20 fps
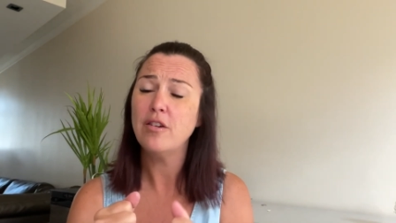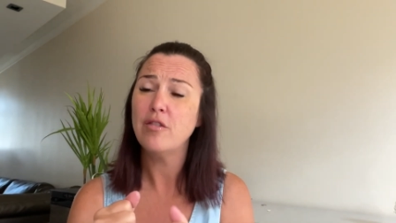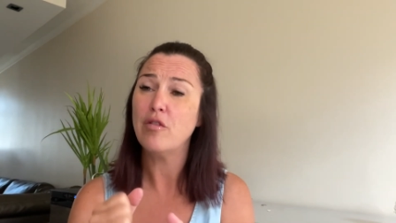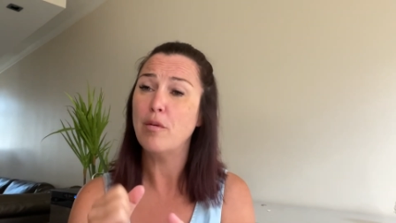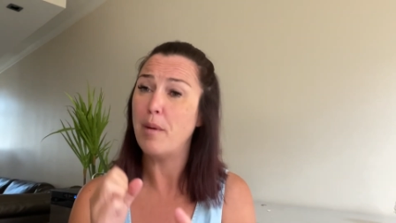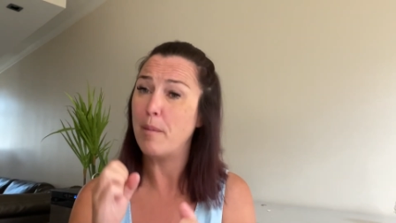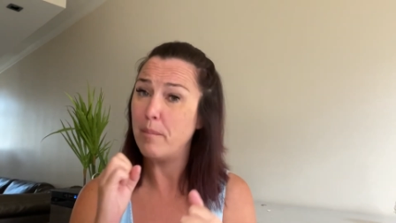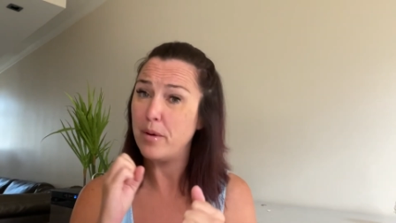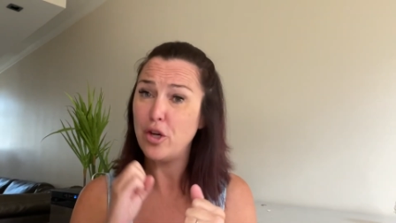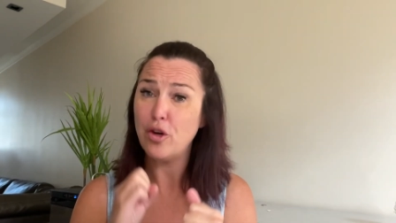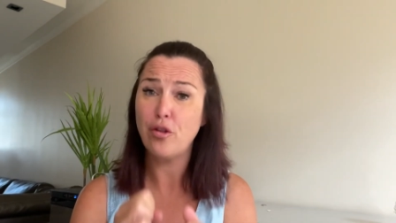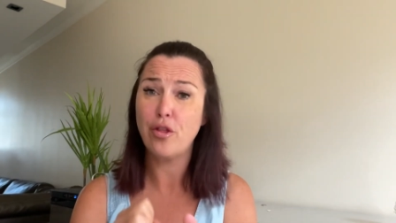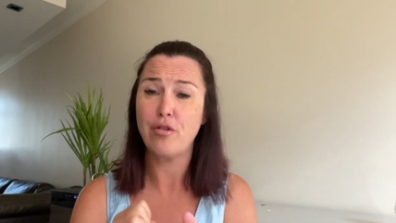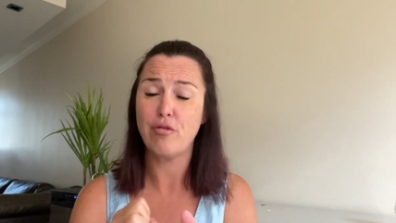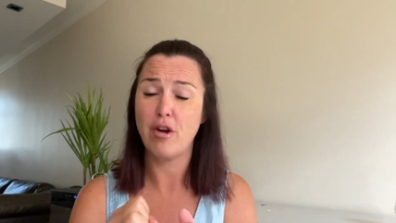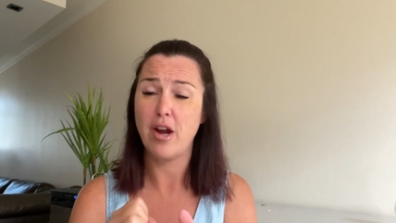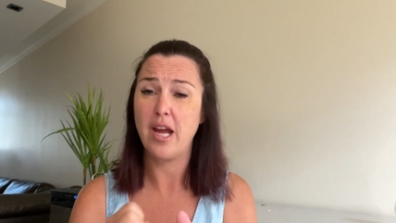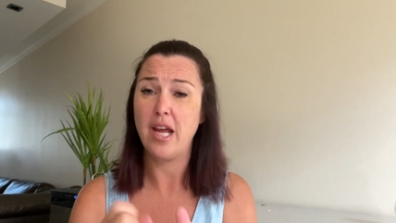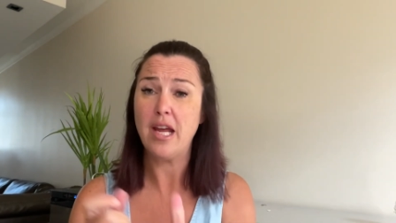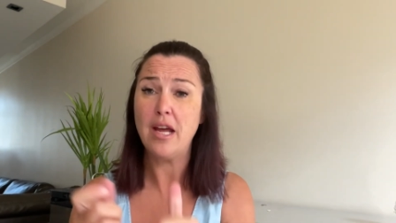remember your
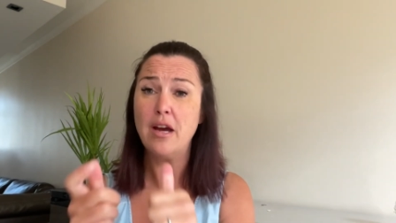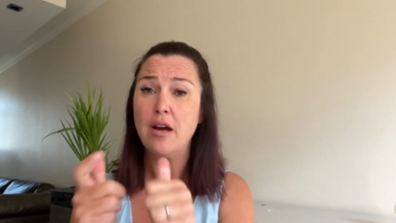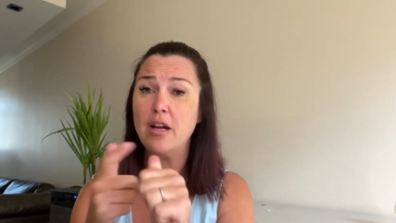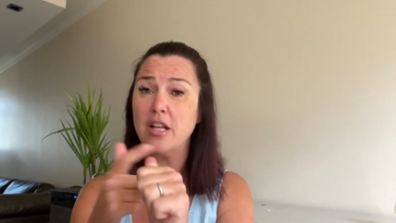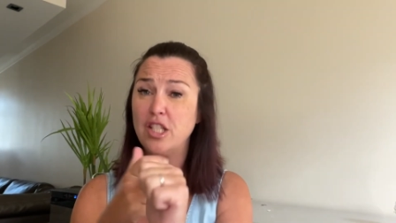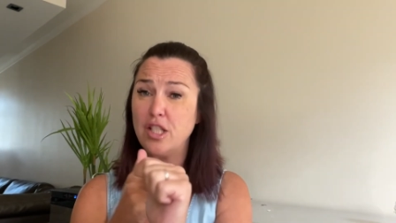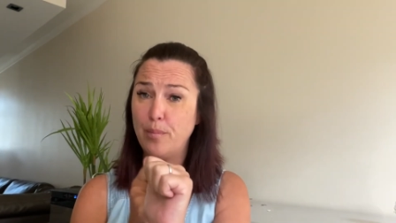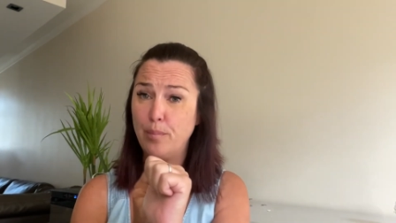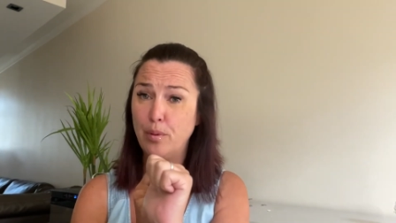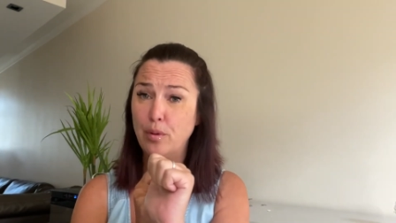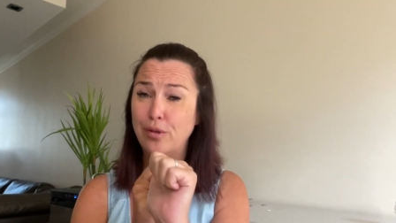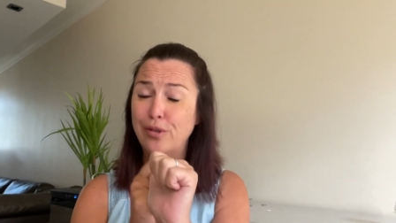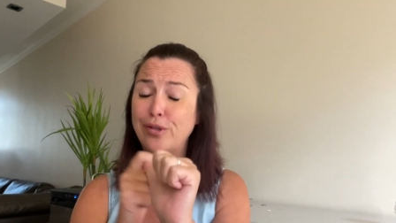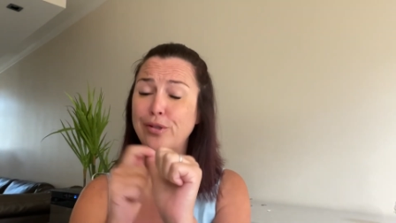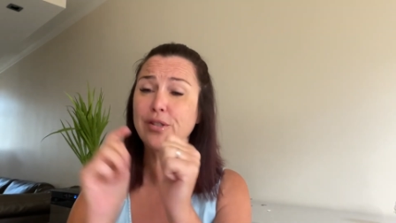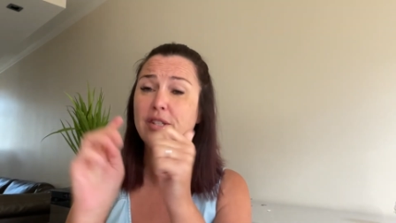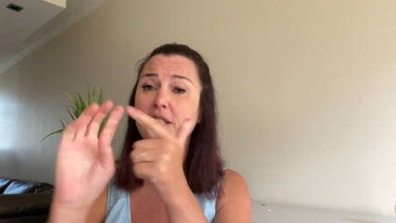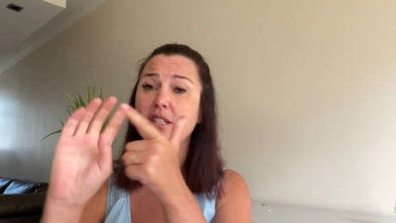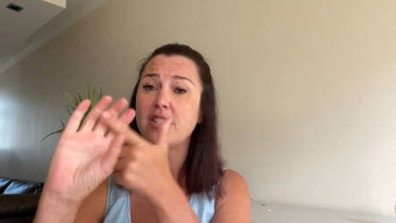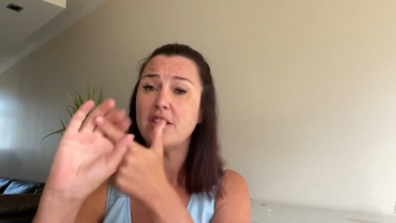three to
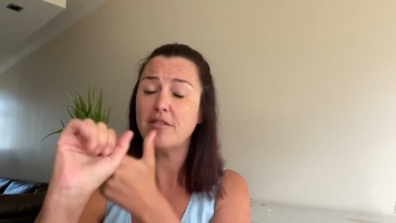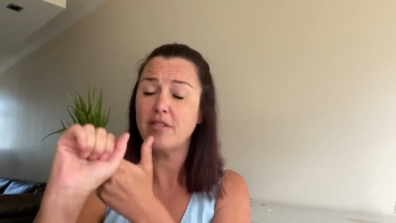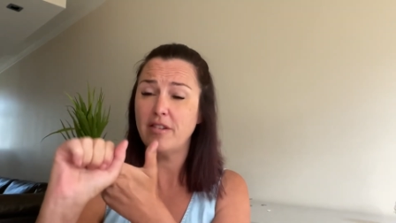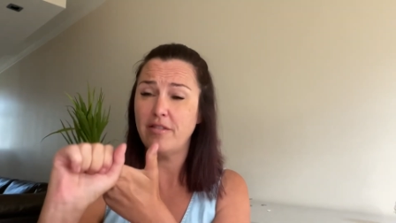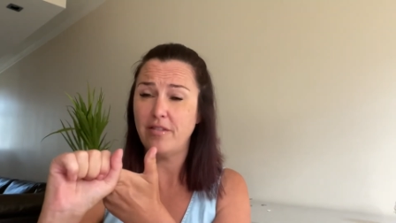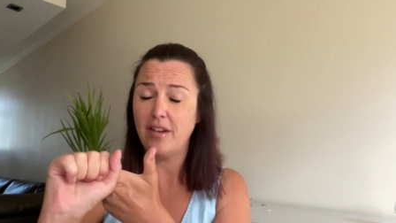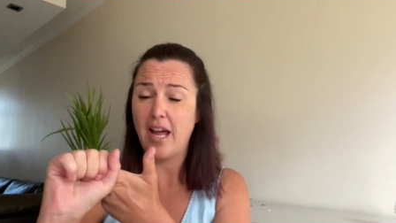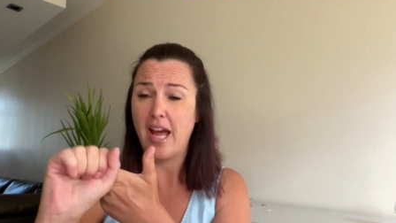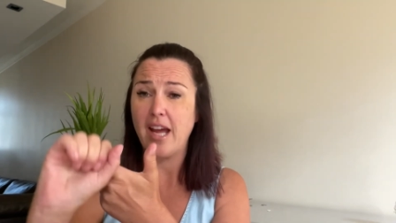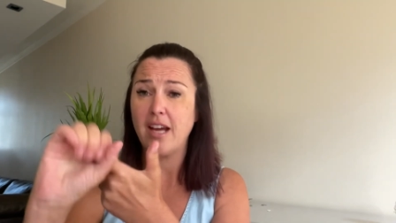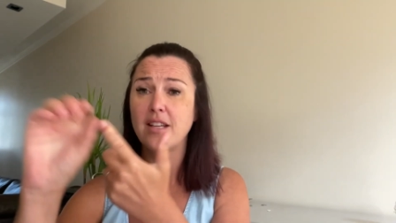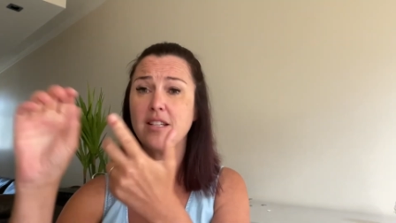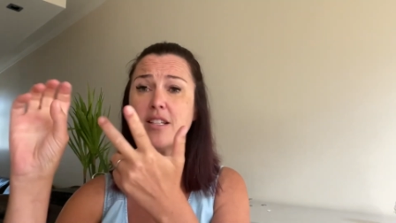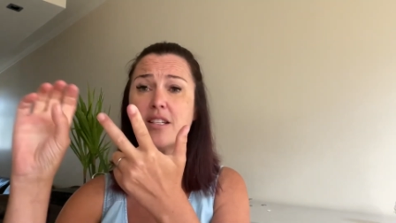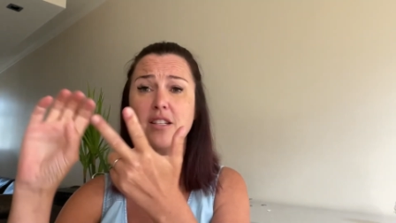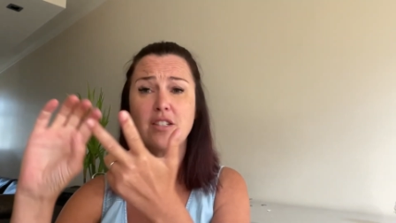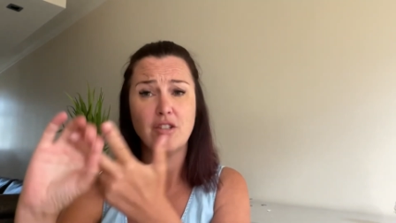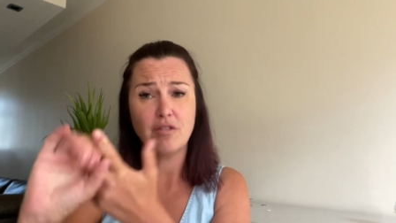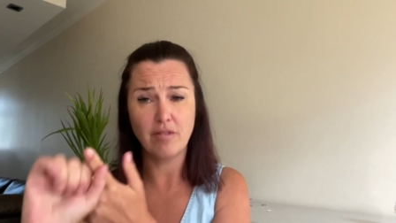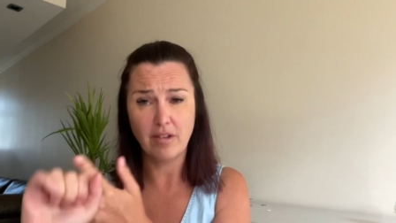pause, to reflect,
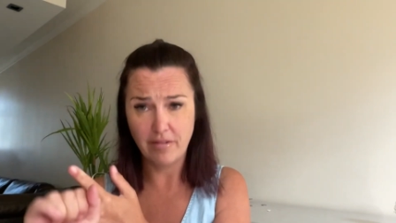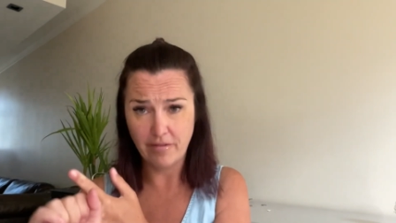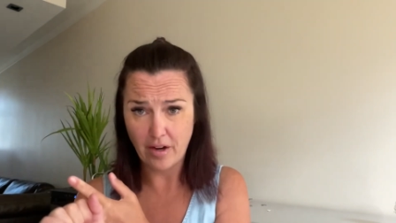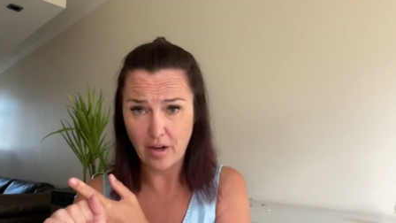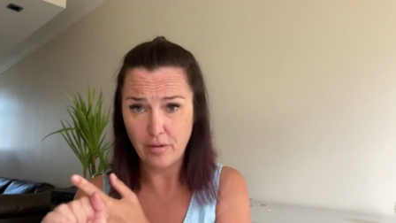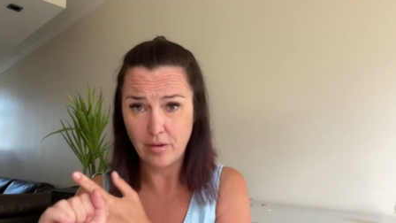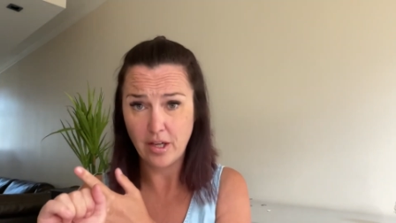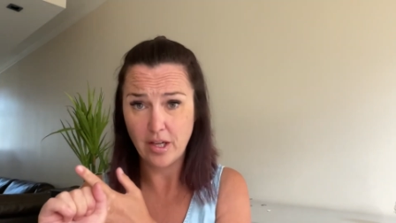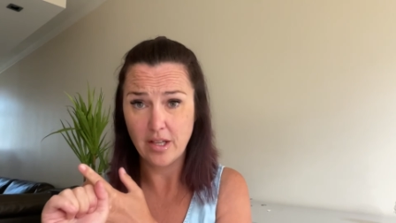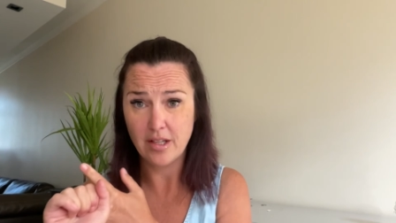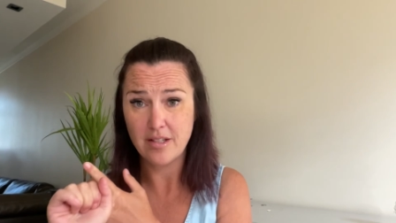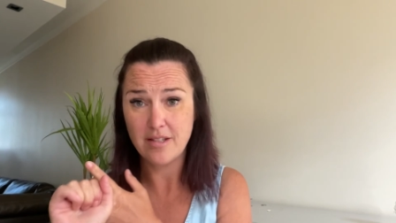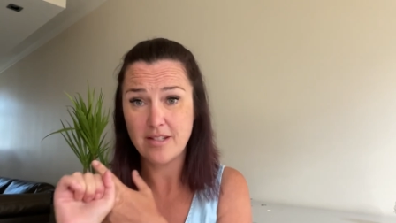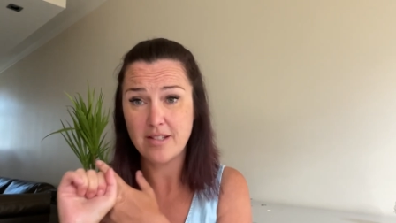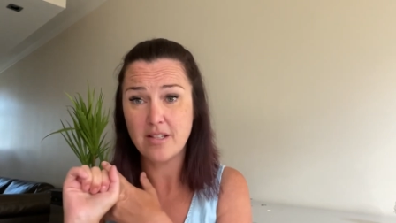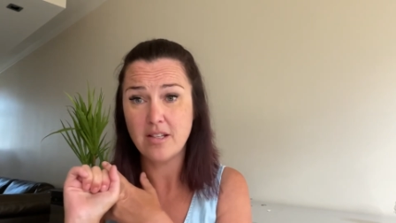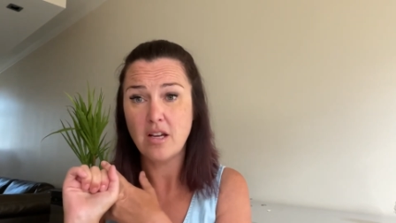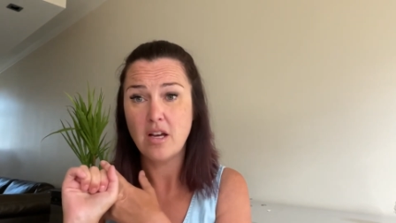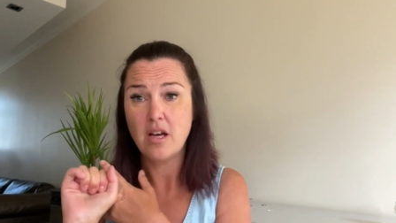to refocus